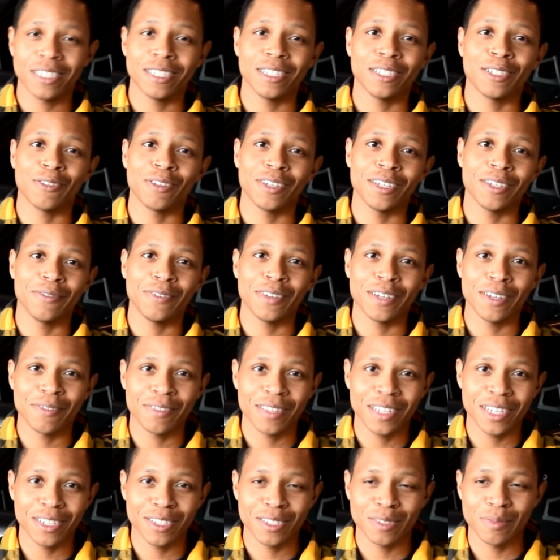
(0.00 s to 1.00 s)
than
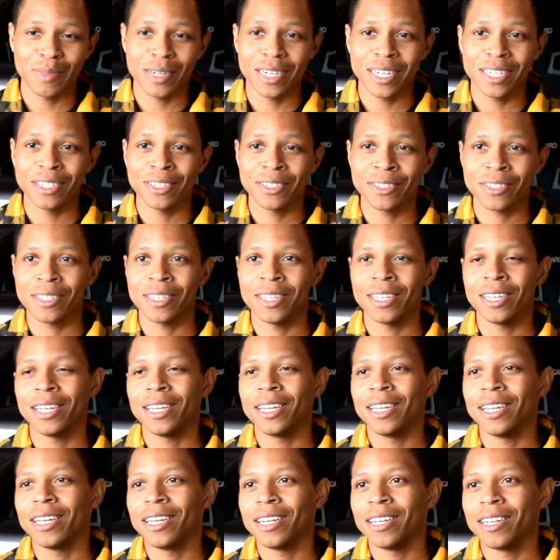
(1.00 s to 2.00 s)
25,000 miles,
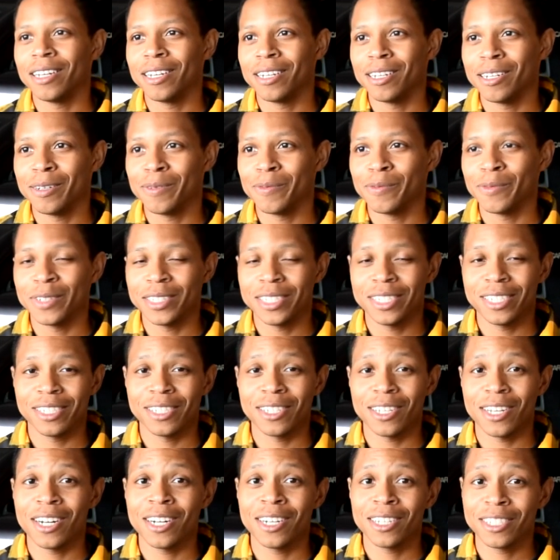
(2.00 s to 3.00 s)
which is
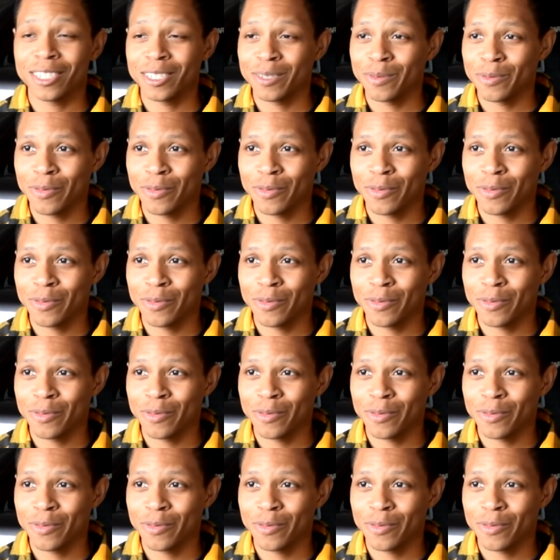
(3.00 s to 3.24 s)
awesome,